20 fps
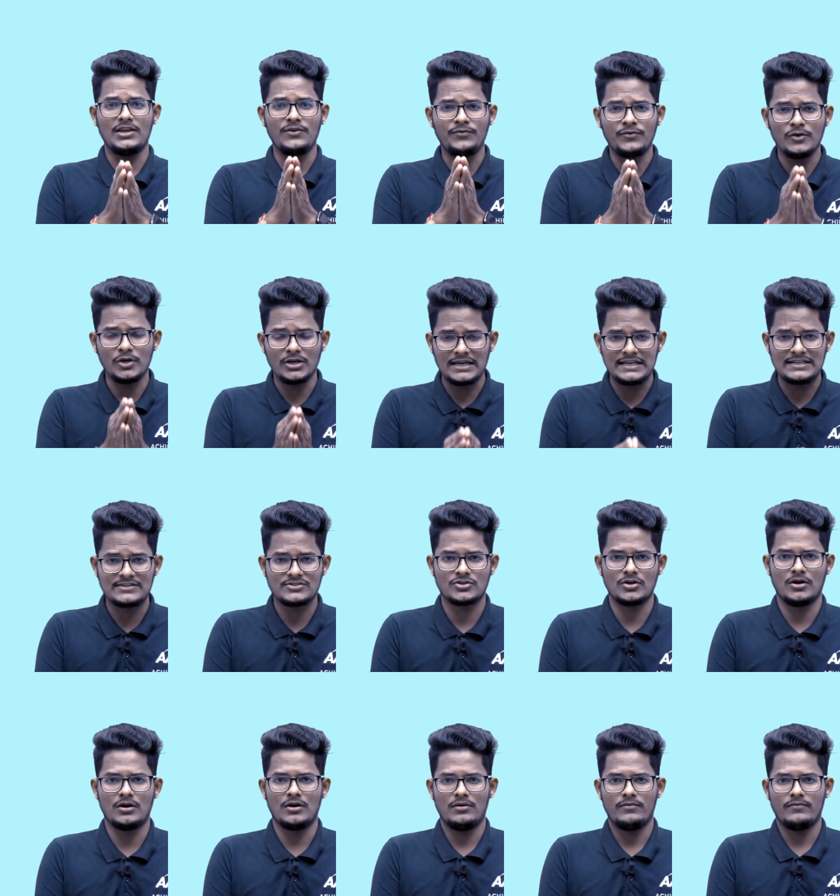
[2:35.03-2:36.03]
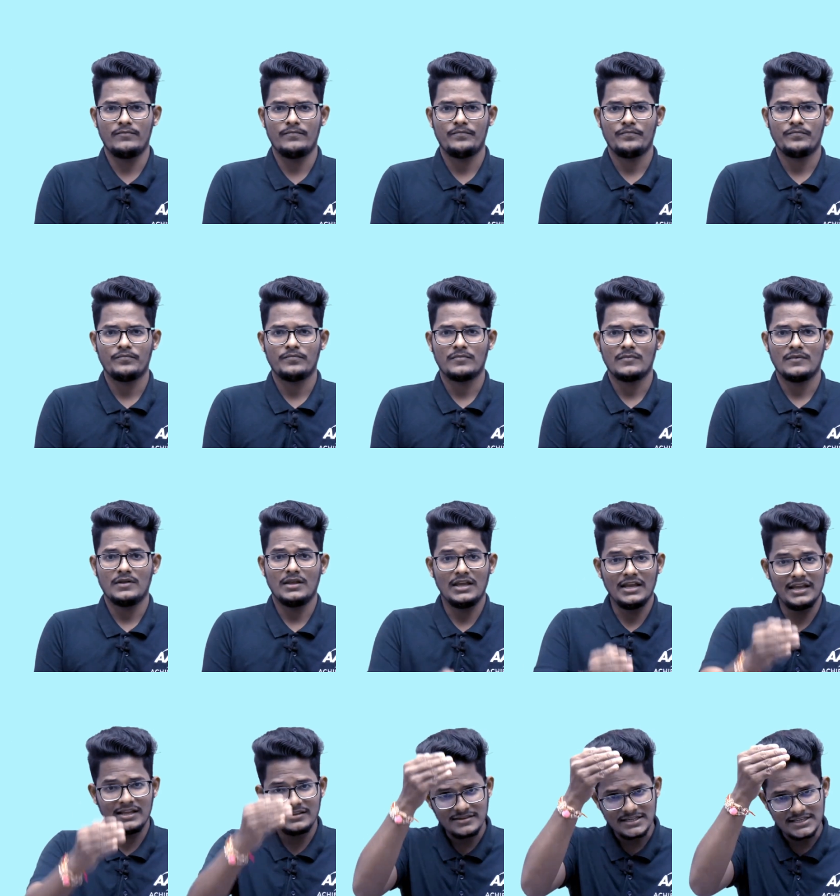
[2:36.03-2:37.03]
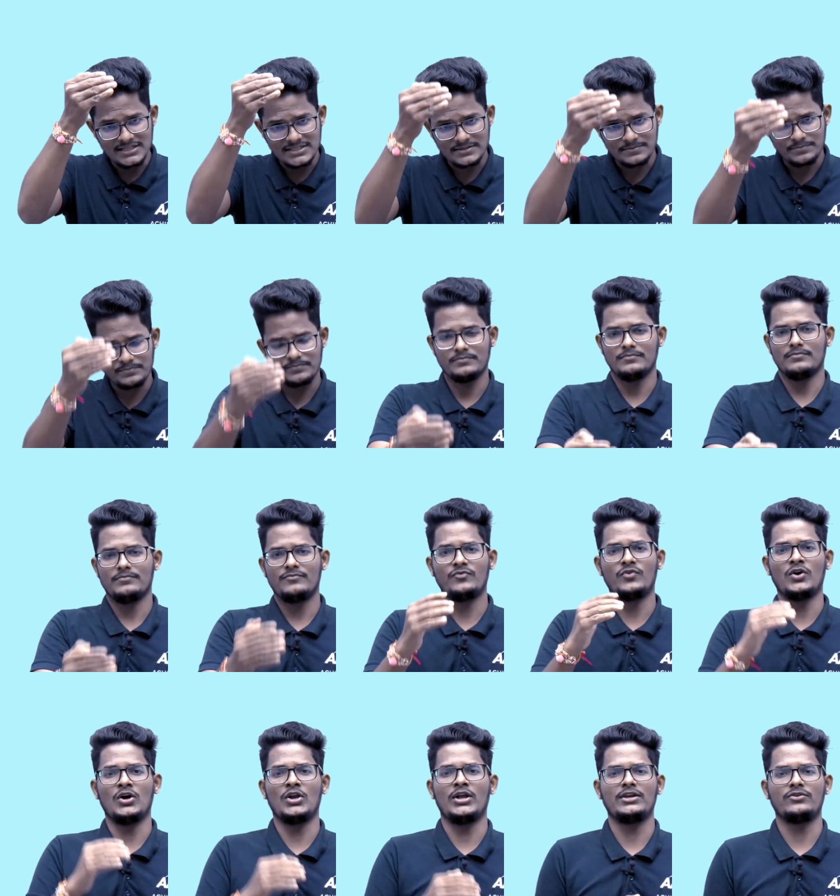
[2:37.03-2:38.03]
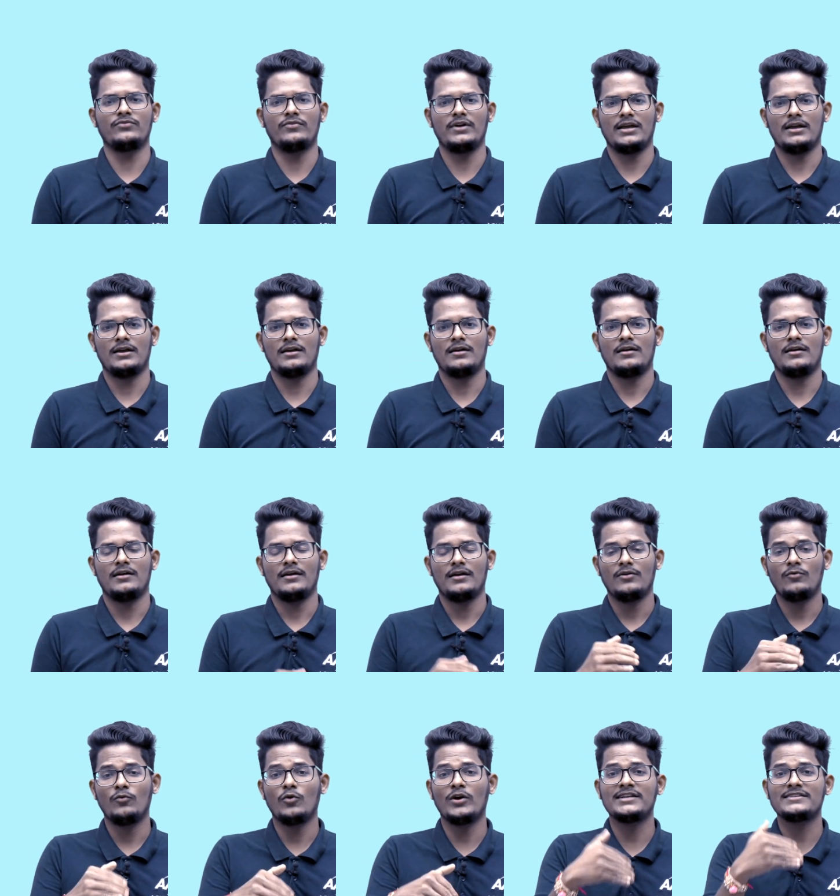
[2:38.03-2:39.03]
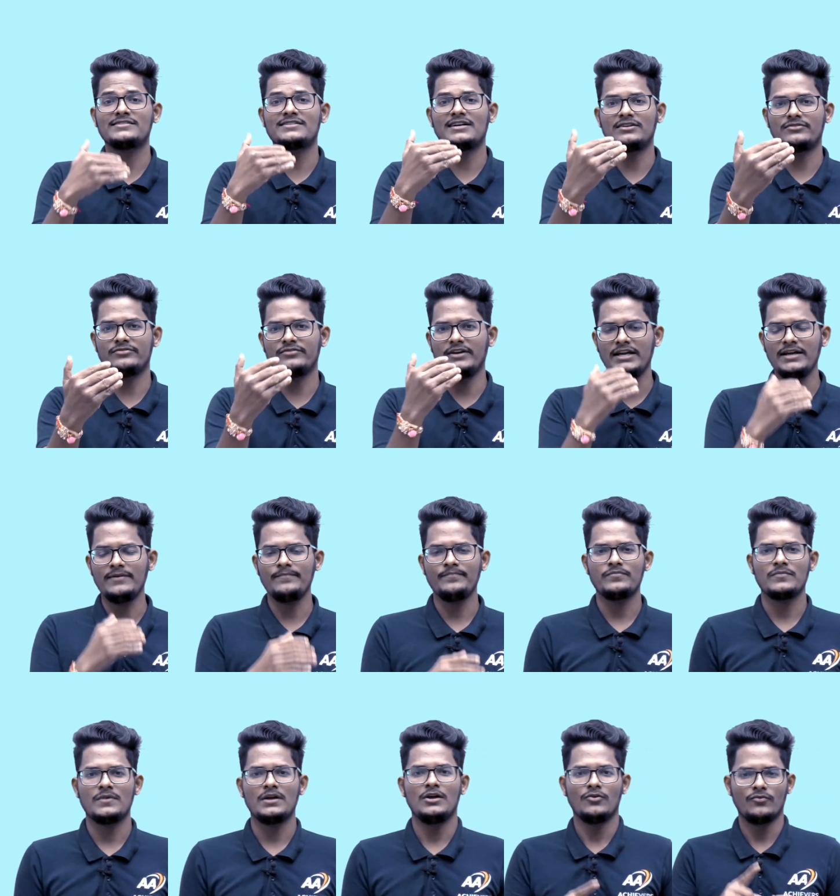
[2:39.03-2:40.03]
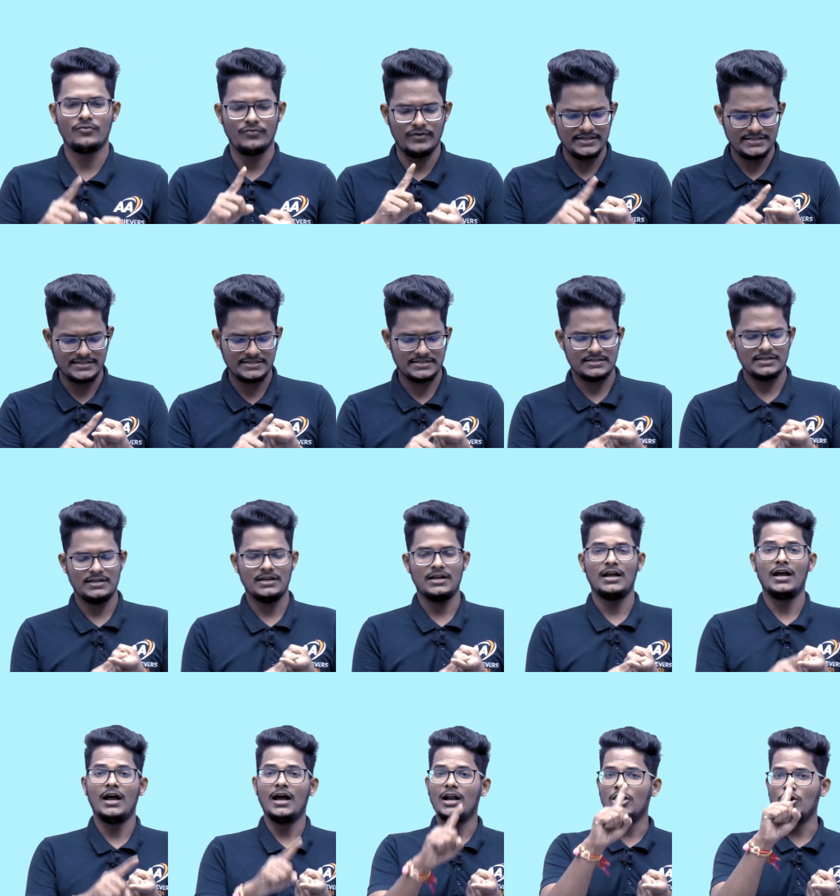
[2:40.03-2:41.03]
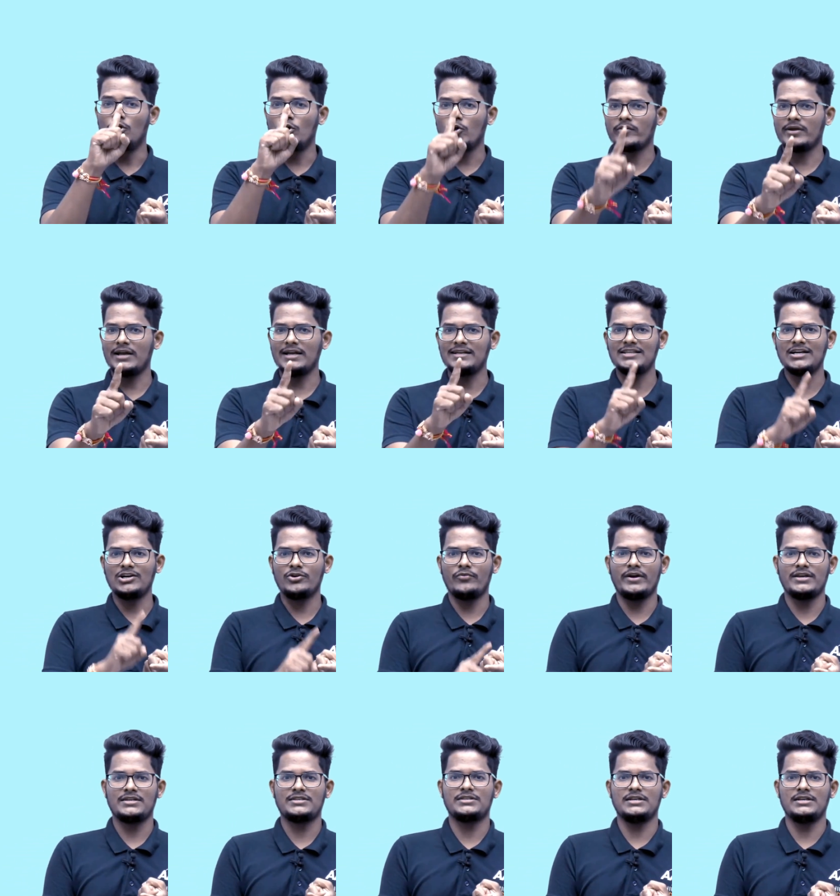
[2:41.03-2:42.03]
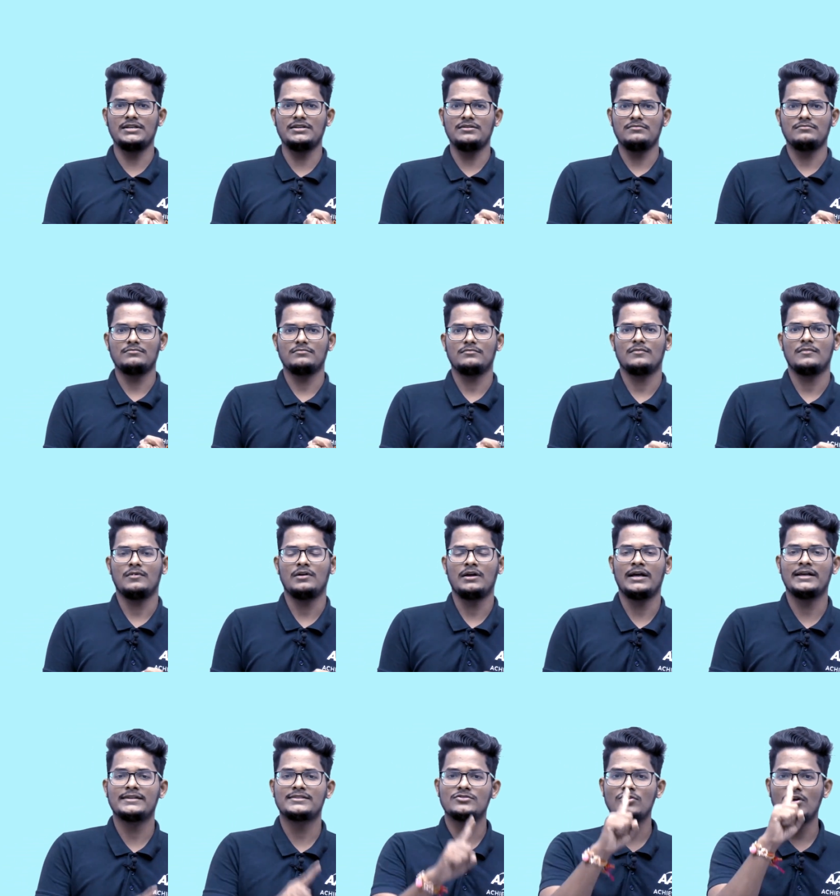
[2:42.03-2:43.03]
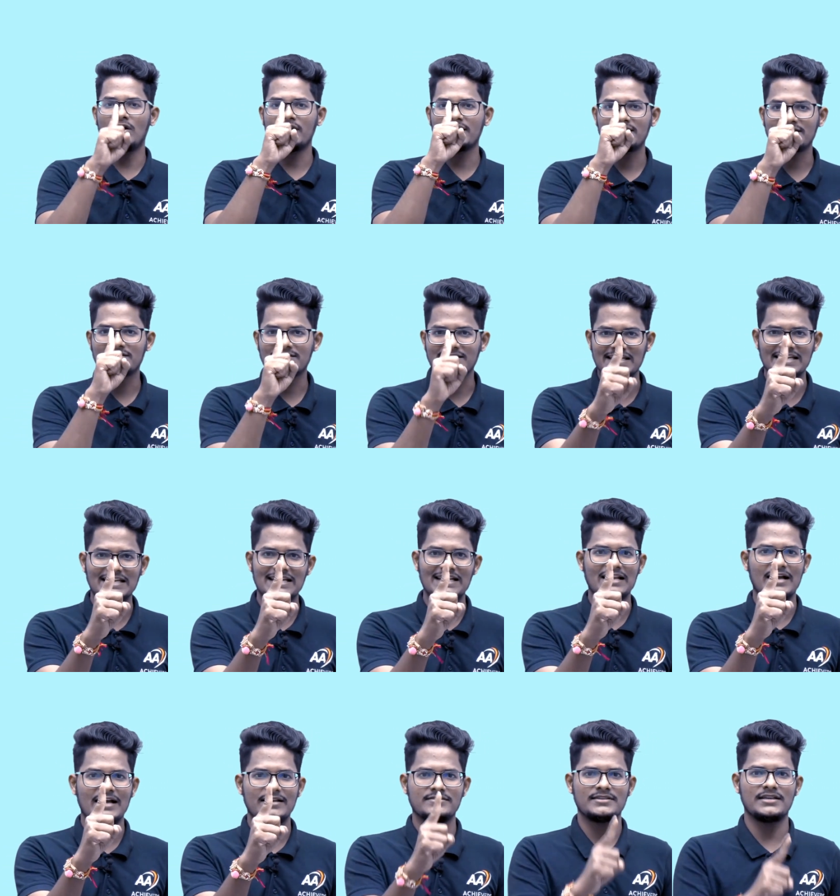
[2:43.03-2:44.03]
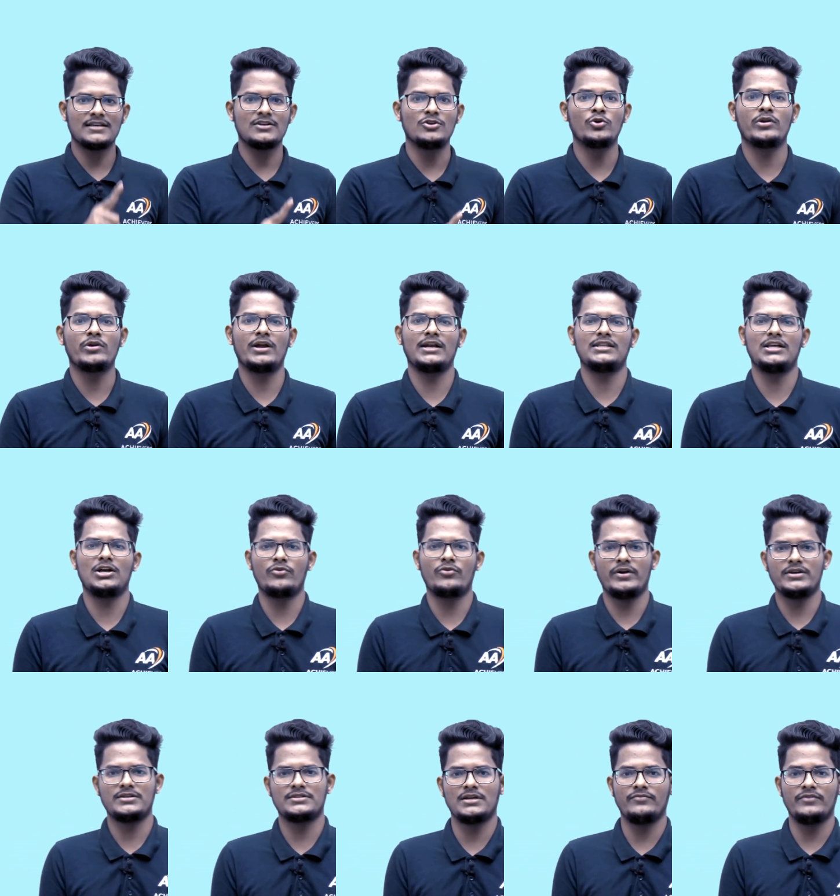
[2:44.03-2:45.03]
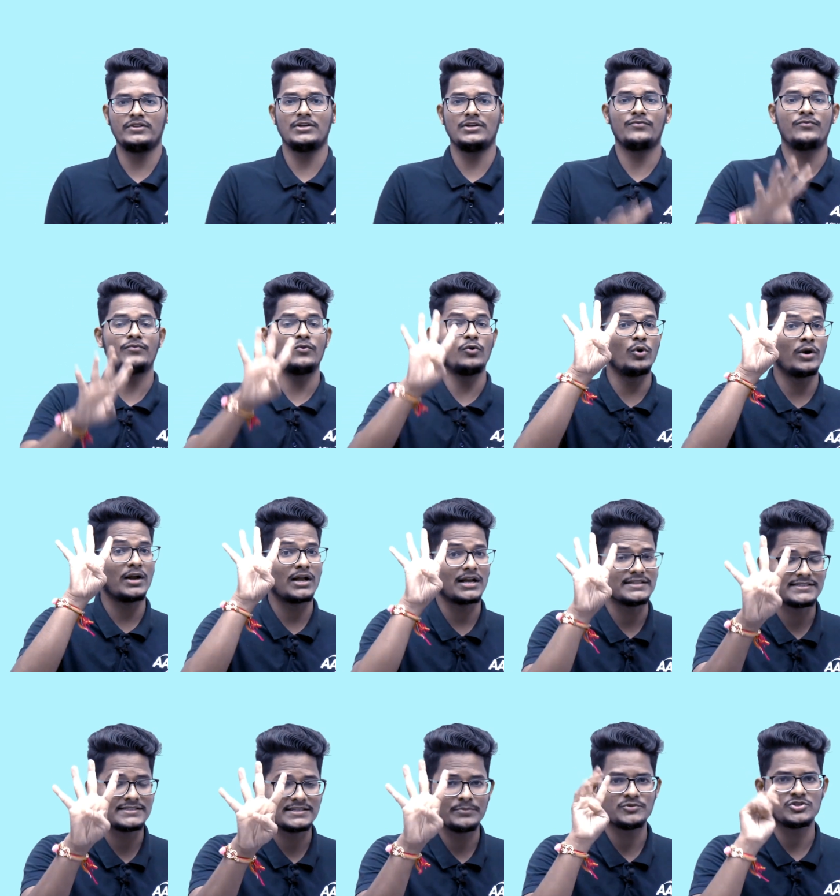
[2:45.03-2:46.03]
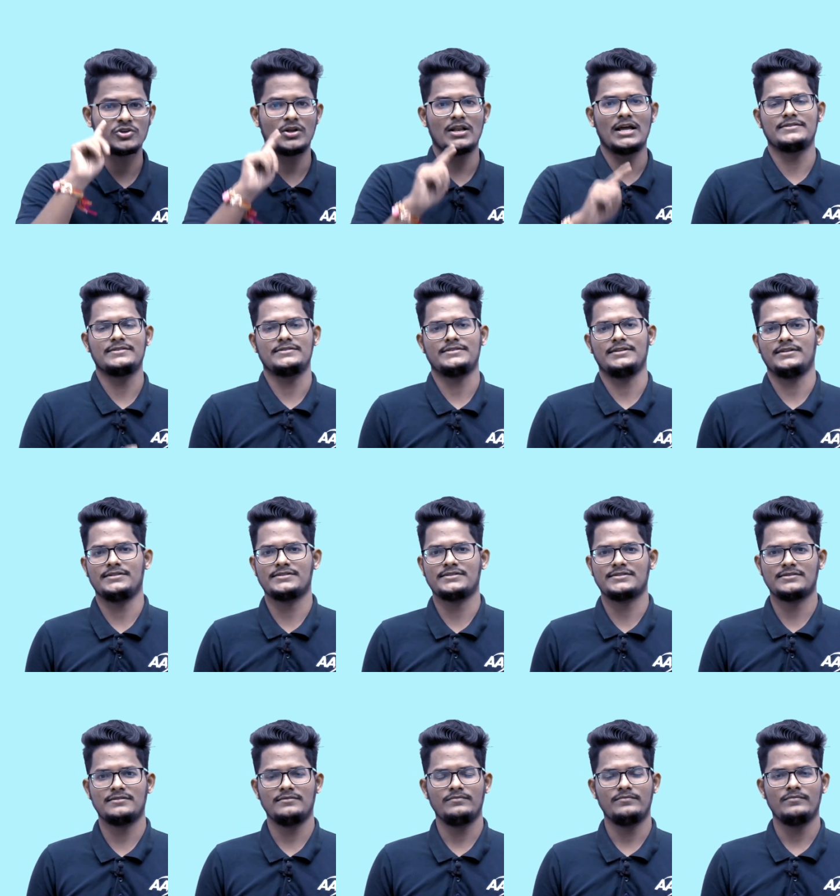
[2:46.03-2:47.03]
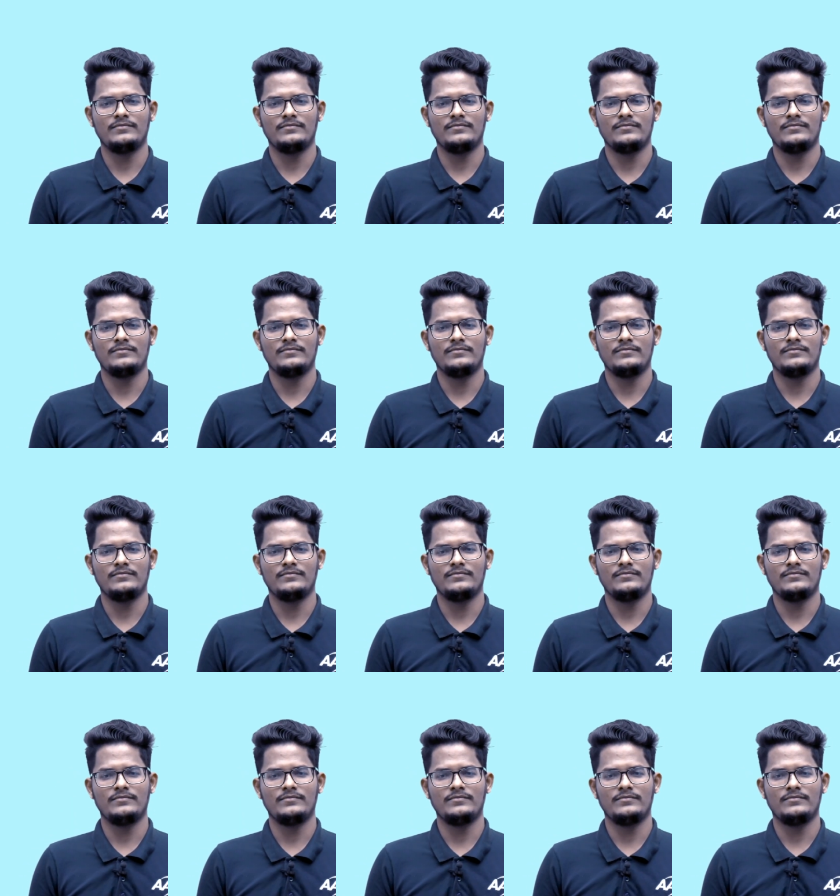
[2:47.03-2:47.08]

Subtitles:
if you can solve in this following way. What is that way? First, look at the question as not a single answer. Look at the question with a four conceptual answers.